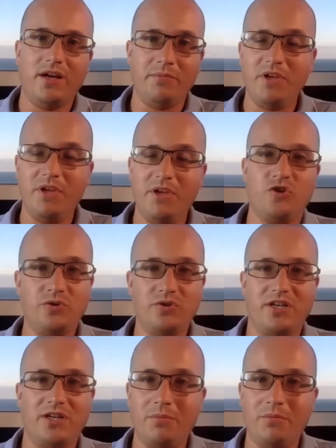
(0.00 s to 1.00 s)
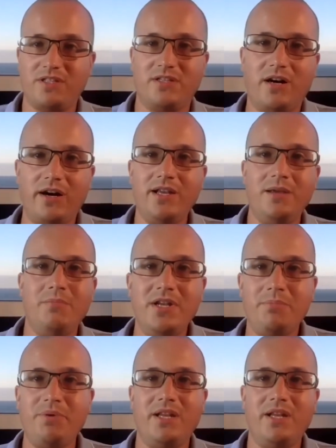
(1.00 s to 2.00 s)
in short term is highly
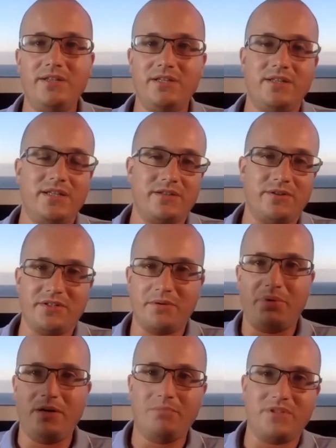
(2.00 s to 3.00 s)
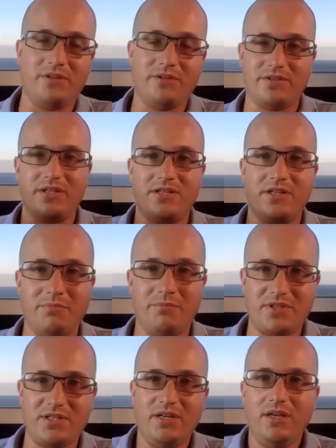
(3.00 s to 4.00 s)
manipulated. There's lots of pumps and lots of
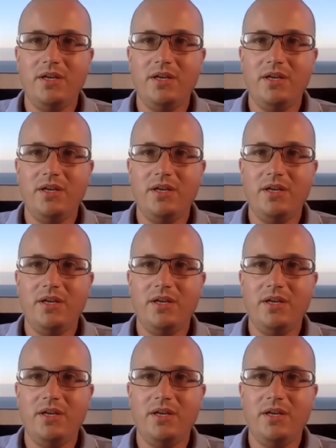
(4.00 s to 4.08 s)
dumps.